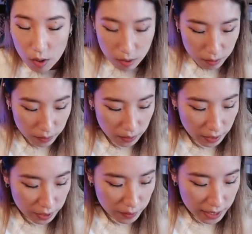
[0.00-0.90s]
Oh, are
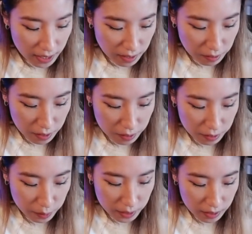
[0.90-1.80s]
you Enha Nuna on
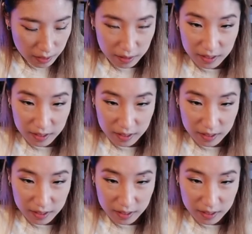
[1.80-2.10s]
Twitter?